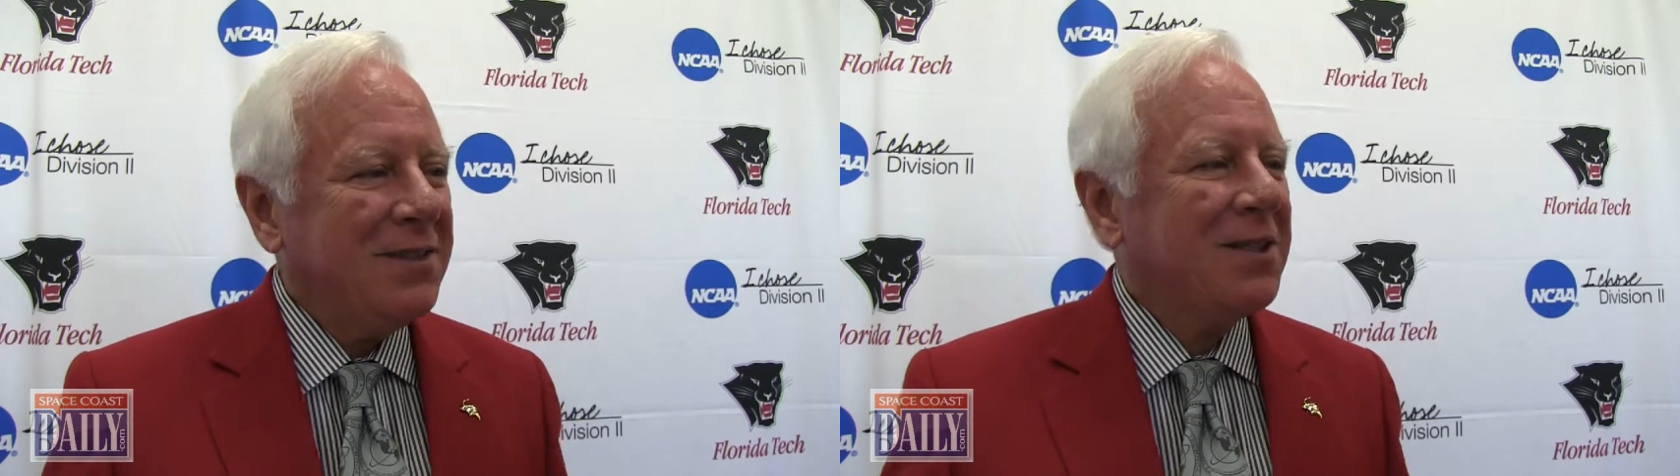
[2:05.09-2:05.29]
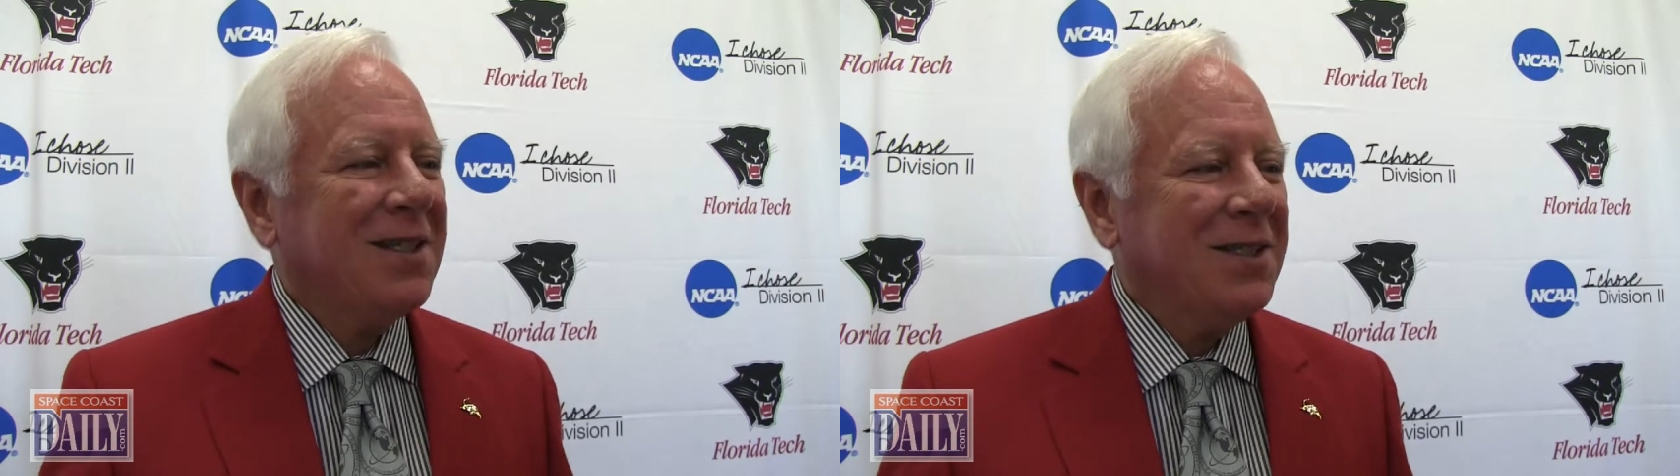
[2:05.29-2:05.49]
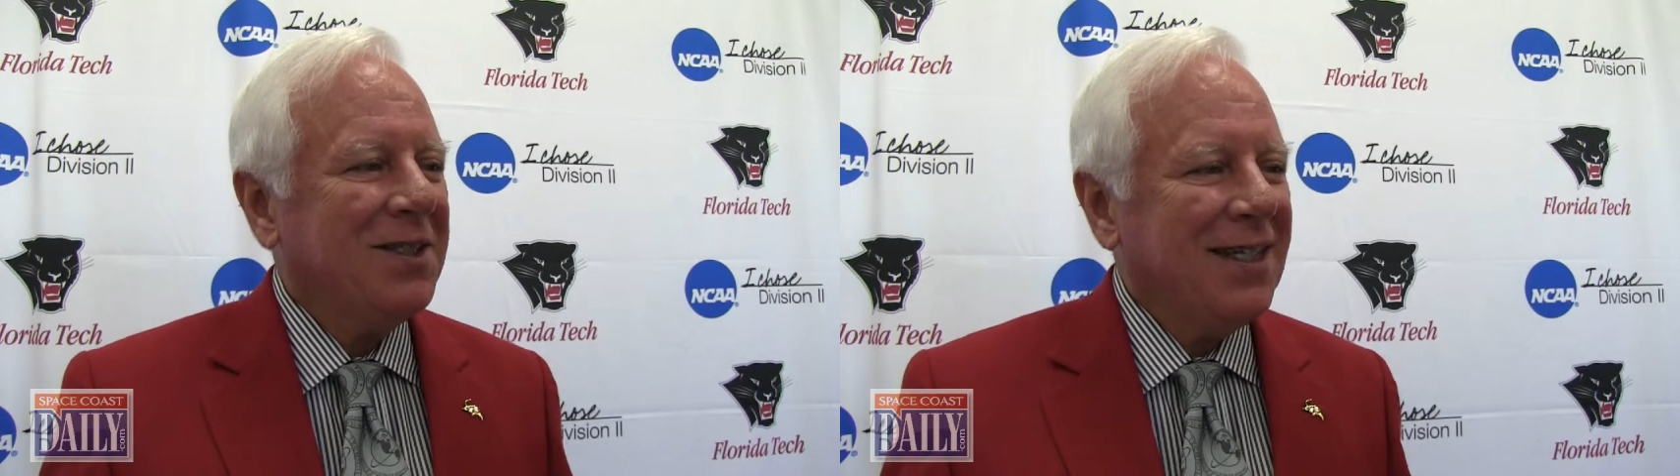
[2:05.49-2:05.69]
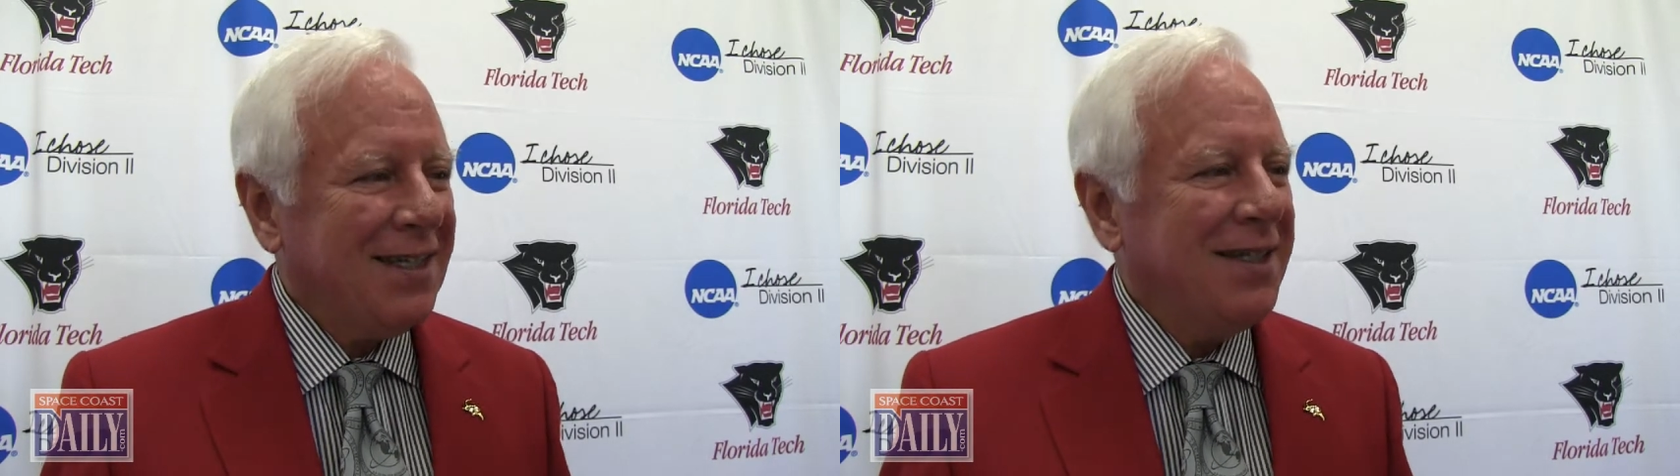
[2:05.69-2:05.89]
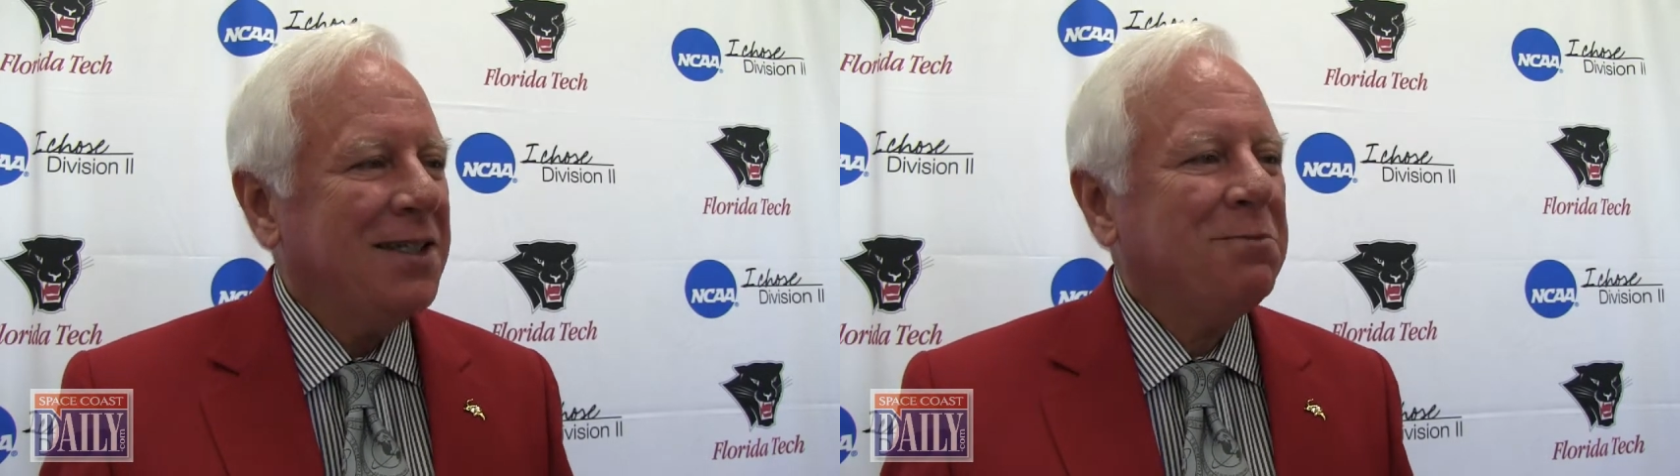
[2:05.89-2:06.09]
intercollegiate
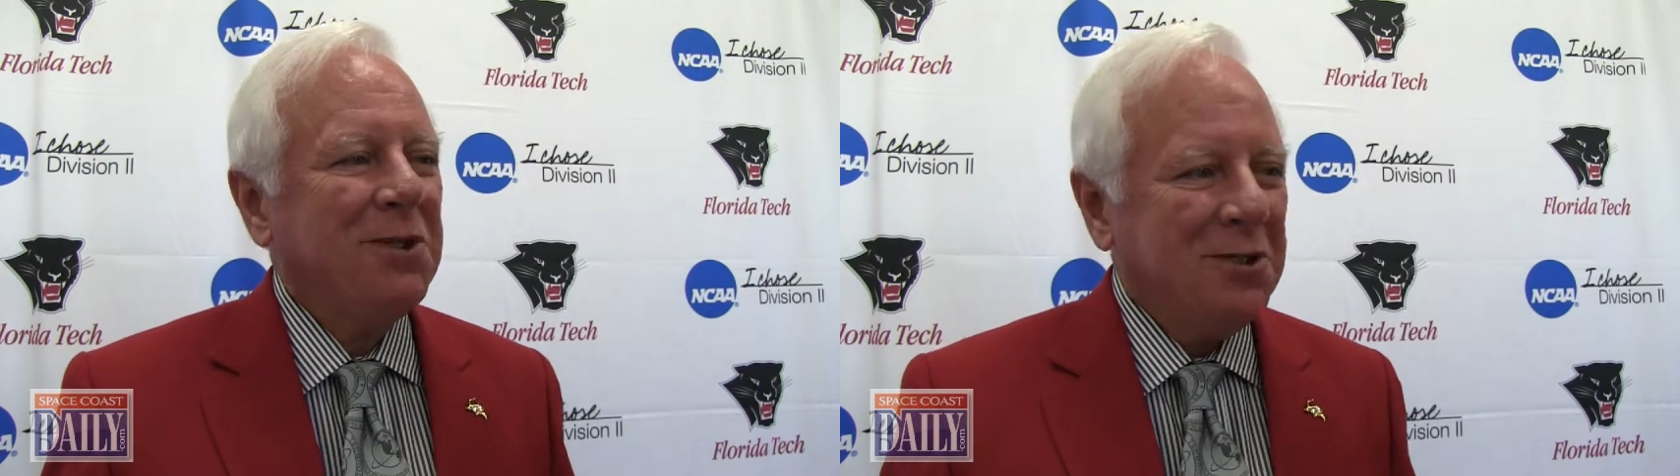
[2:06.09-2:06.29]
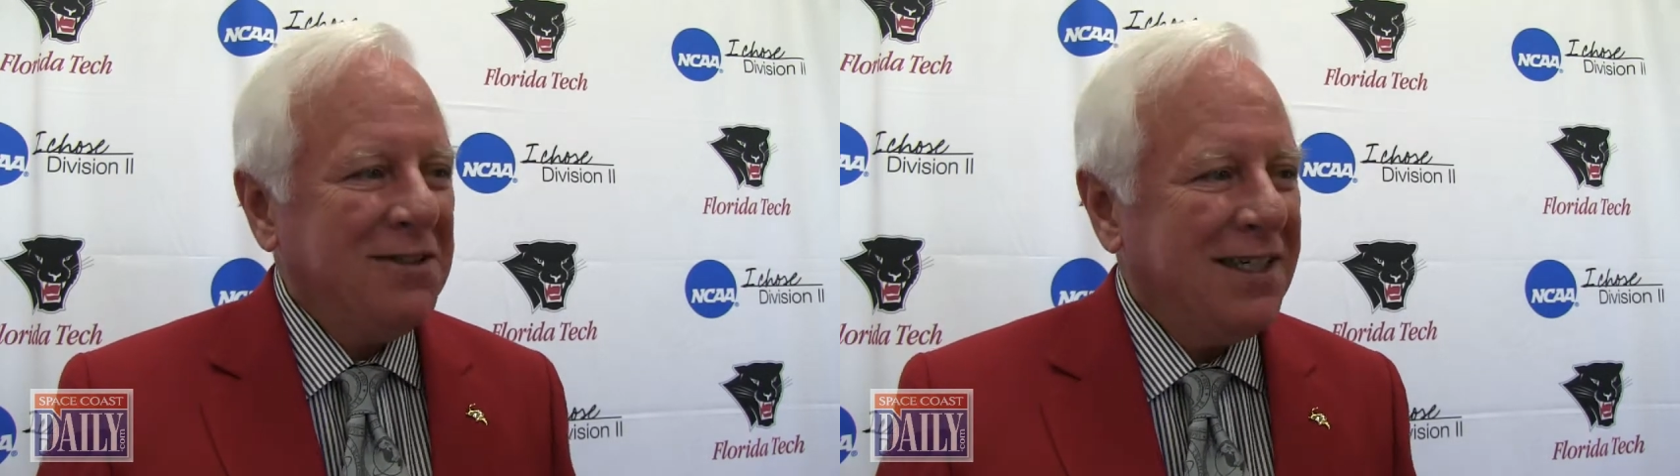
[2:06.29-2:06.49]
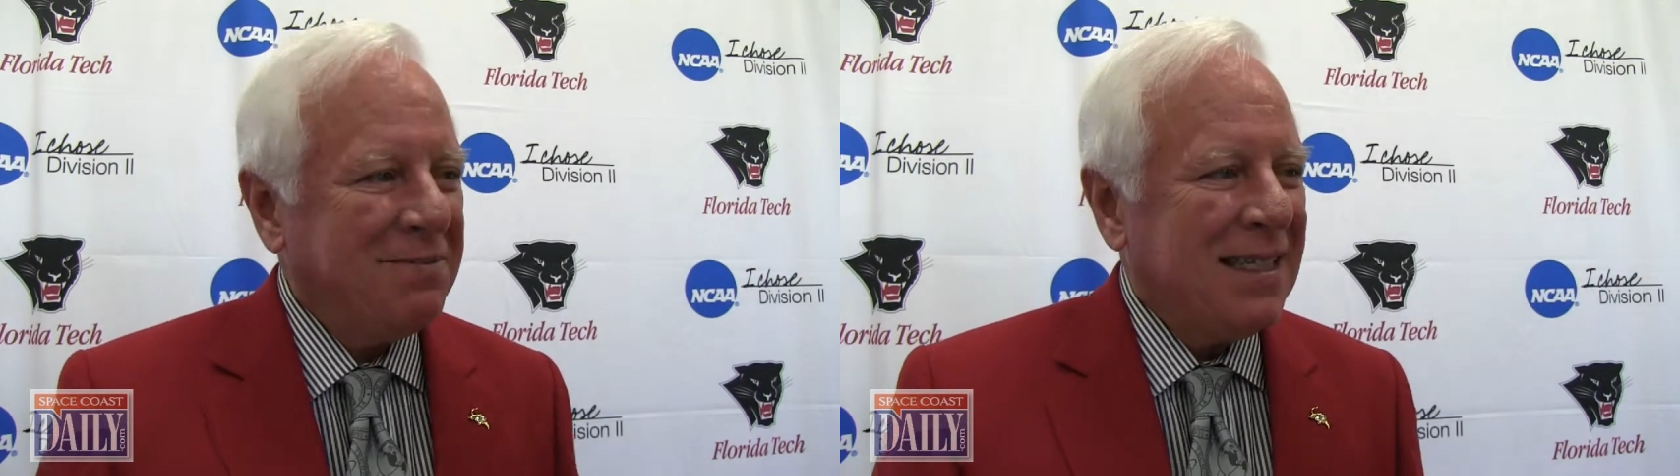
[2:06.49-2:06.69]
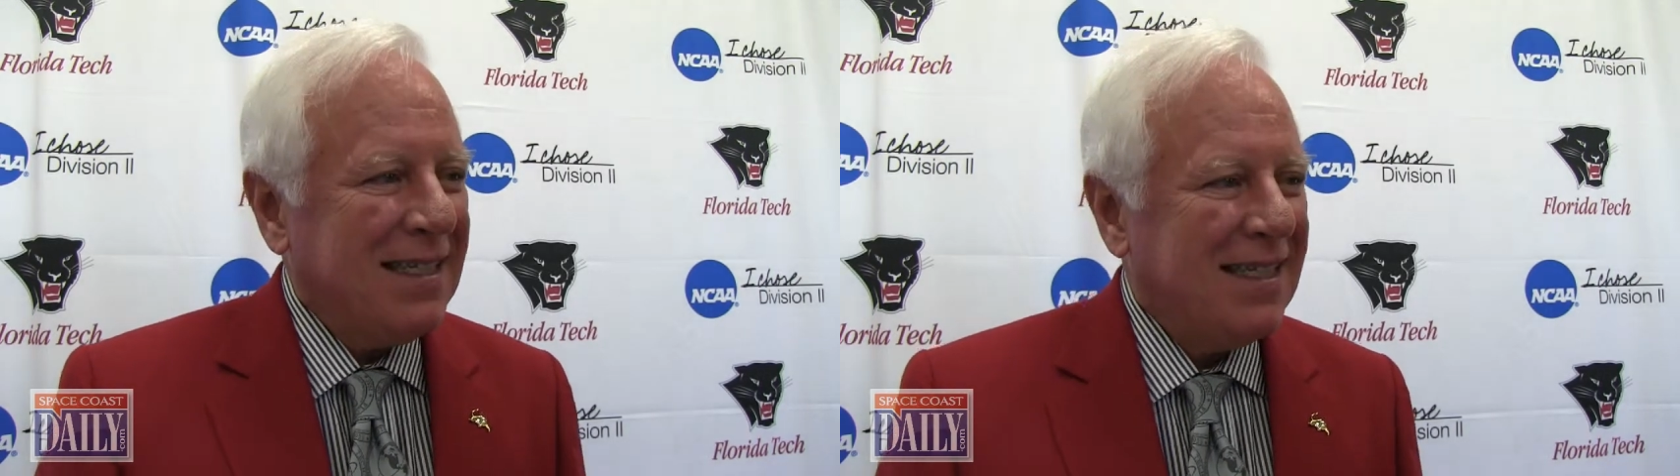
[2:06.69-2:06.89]
athletics program.